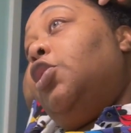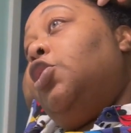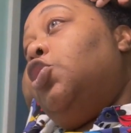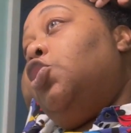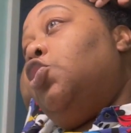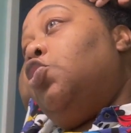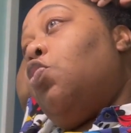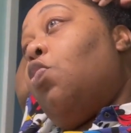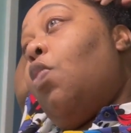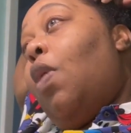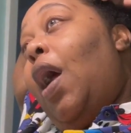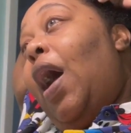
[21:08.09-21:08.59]

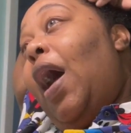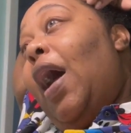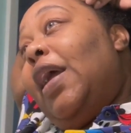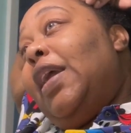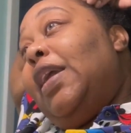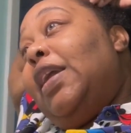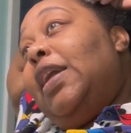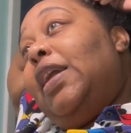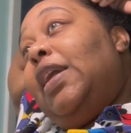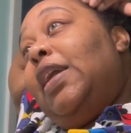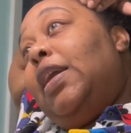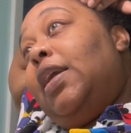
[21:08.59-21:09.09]

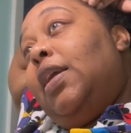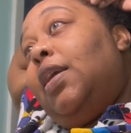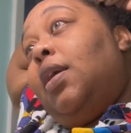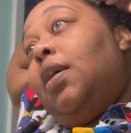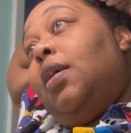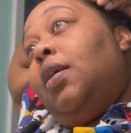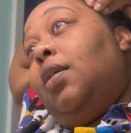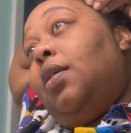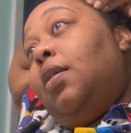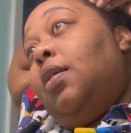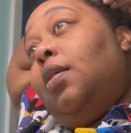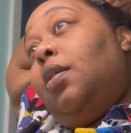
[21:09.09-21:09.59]
drying
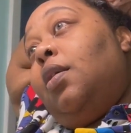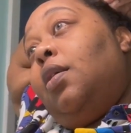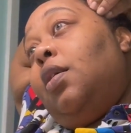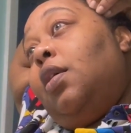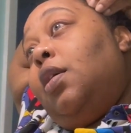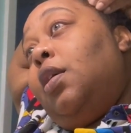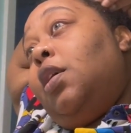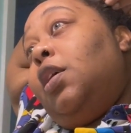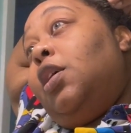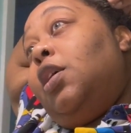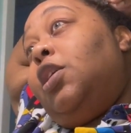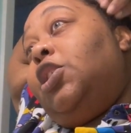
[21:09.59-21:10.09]

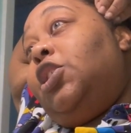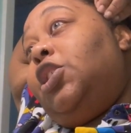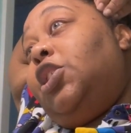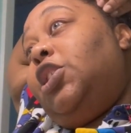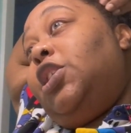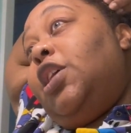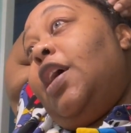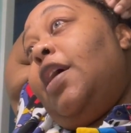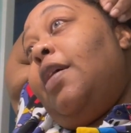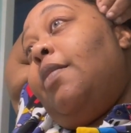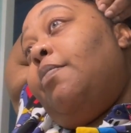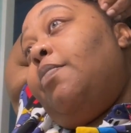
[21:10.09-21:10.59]

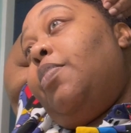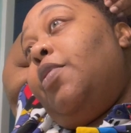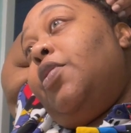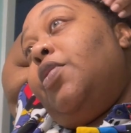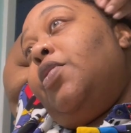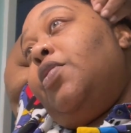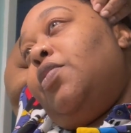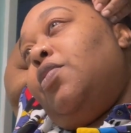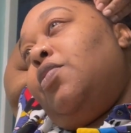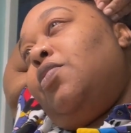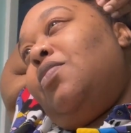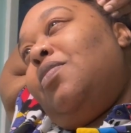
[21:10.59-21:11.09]

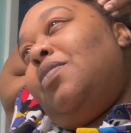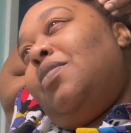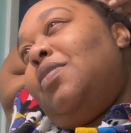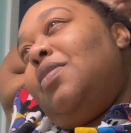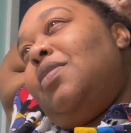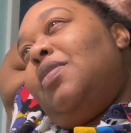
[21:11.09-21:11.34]
shampoo.